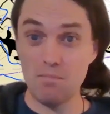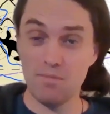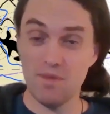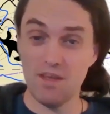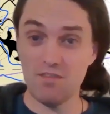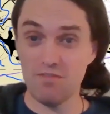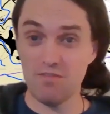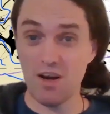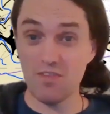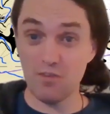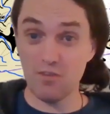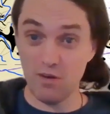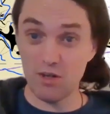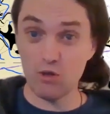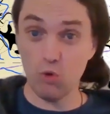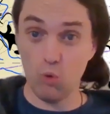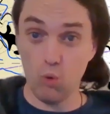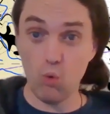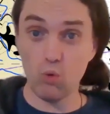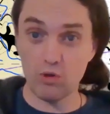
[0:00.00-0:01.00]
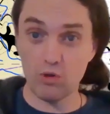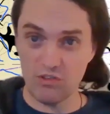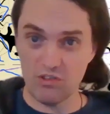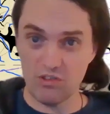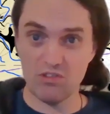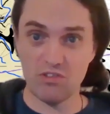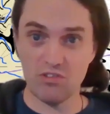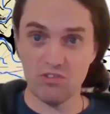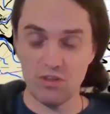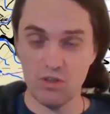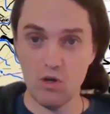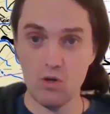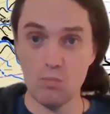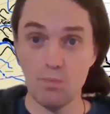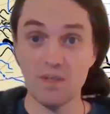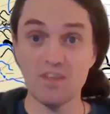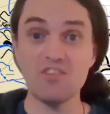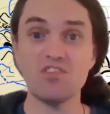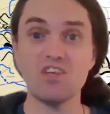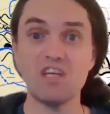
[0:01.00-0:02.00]
They're under orders,
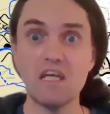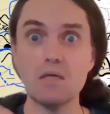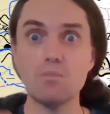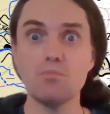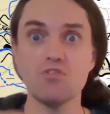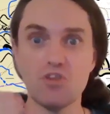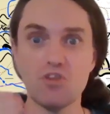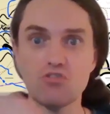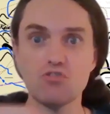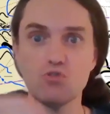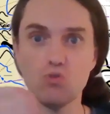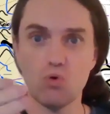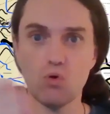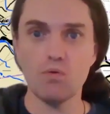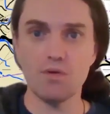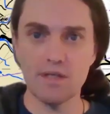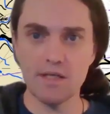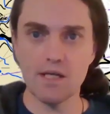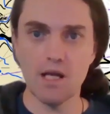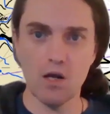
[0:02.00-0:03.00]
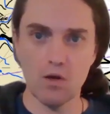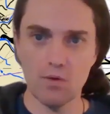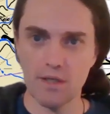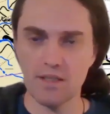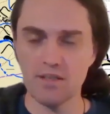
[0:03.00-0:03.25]
but this keeps the story going.